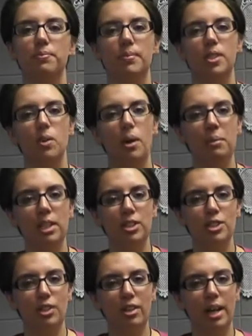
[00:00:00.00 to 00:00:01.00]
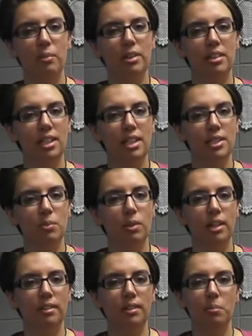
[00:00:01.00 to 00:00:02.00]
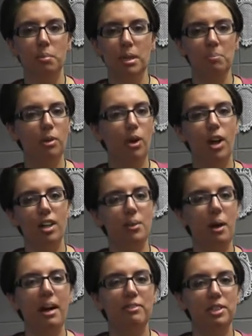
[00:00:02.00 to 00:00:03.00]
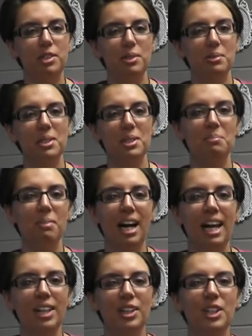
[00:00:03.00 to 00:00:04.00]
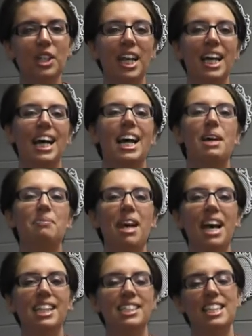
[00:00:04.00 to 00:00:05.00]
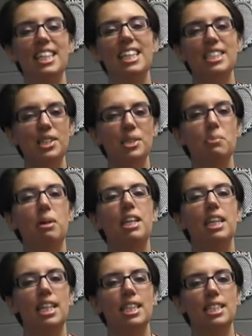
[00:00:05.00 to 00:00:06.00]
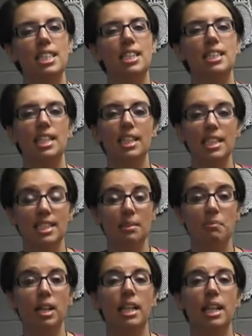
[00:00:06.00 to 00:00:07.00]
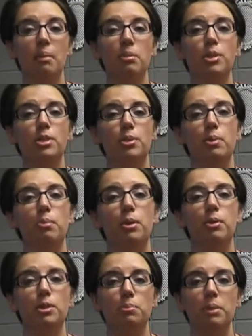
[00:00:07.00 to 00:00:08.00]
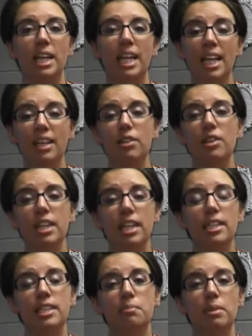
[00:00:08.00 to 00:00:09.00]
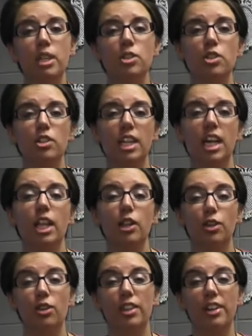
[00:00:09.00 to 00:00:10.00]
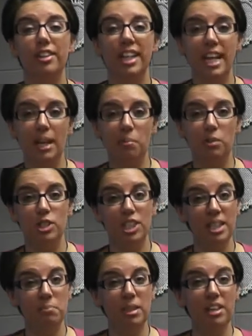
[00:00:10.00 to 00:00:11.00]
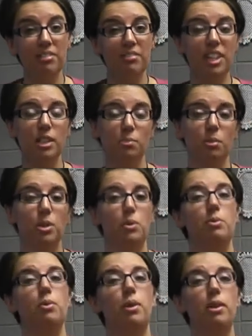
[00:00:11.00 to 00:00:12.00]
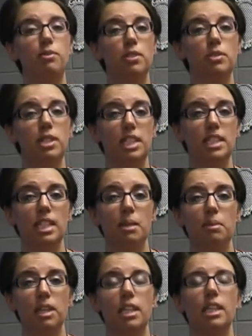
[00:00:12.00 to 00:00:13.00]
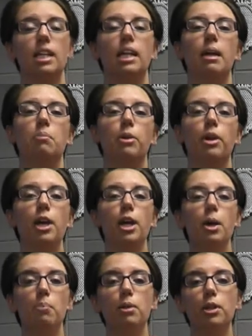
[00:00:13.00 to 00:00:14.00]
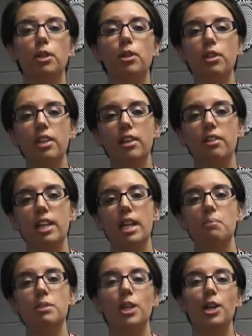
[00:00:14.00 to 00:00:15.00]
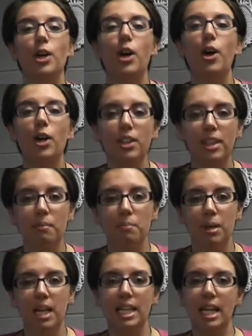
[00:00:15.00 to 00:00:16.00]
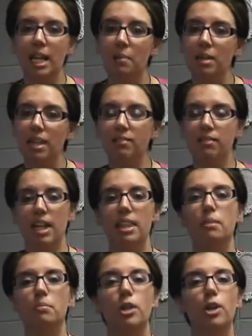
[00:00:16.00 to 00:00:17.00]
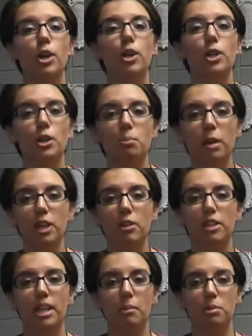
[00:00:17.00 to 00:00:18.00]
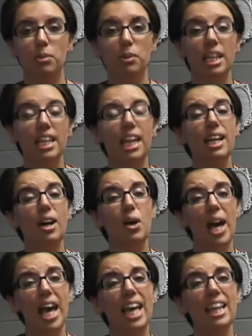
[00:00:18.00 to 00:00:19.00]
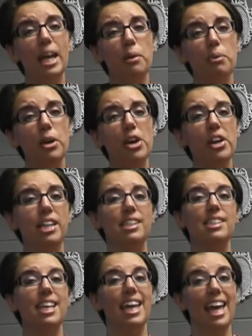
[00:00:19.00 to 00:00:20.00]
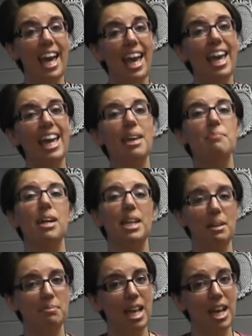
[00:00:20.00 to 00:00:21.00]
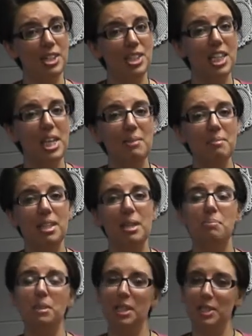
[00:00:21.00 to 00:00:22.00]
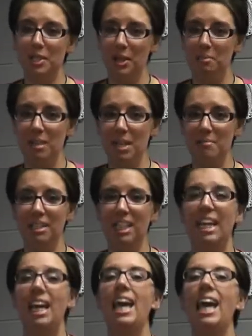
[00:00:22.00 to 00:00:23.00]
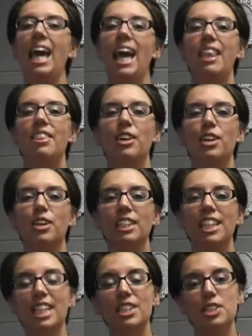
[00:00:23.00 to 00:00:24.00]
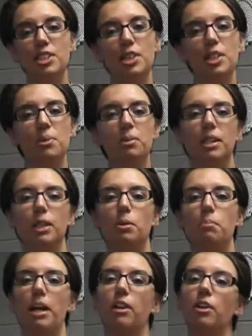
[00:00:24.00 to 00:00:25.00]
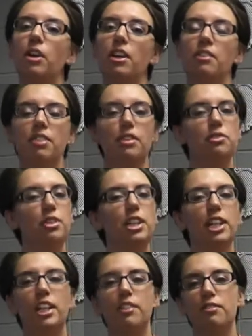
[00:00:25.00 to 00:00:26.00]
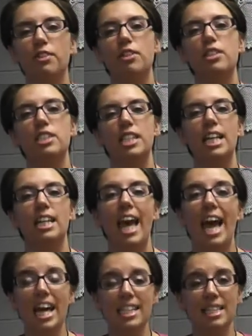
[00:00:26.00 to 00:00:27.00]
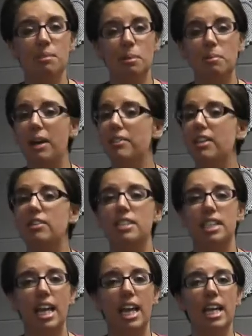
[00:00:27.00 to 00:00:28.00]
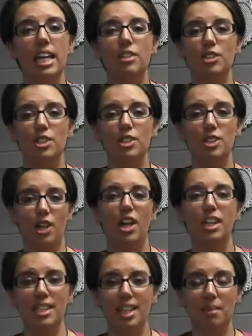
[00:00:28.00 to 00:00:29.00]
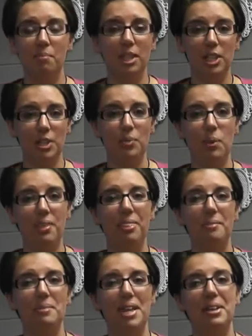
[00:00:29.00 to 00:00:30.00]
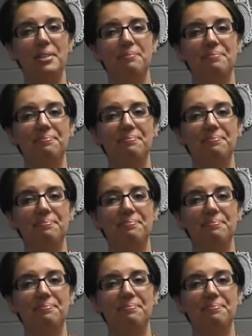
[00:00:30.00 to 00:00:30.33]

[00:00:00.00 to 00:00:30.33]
So I'm going to start out with an easy one. People, all you have to do is smile. That is the easiest way to get teens, at least in my library, to approach me. Another thing is to make sure that I learn their name, which can be a feat when you have quite a few teens coming into the library. But learn their names and call them by name and invite them to call you by your name. So when they out, "Hey librarian," say, "Hey, my name's actually Emily. Please call me Emily." And they'll get to know you a little better. Feel free to converse and ask them about their day and just talk to them like you want them there.